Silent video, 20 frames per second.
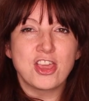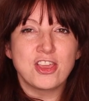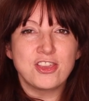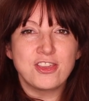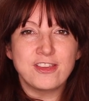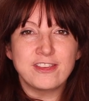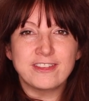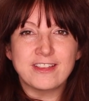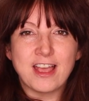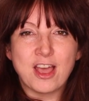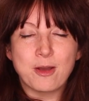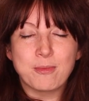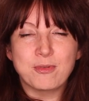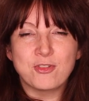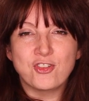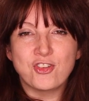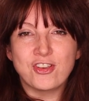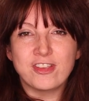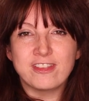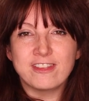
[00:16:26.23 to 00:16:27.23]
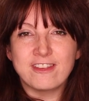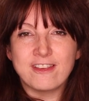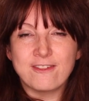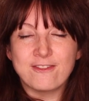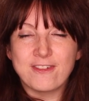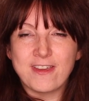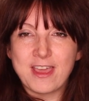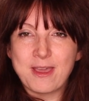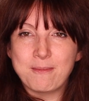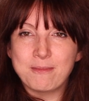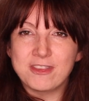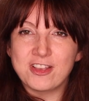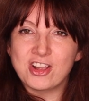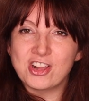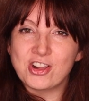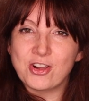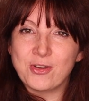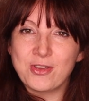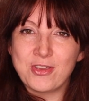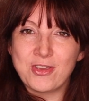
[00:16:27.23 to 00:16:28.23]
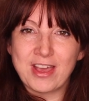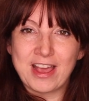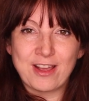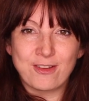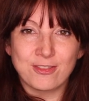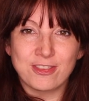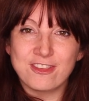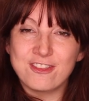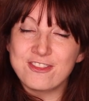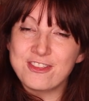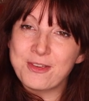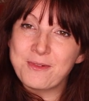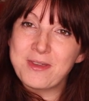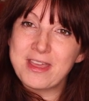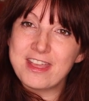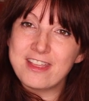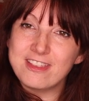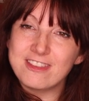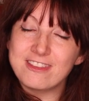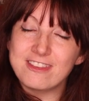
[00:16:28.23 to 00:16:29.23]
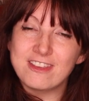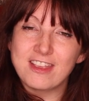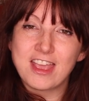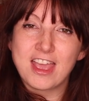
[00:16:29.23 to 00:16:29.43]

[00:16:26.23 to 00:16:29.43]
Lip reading: Use that opportunity for him to show you how to do it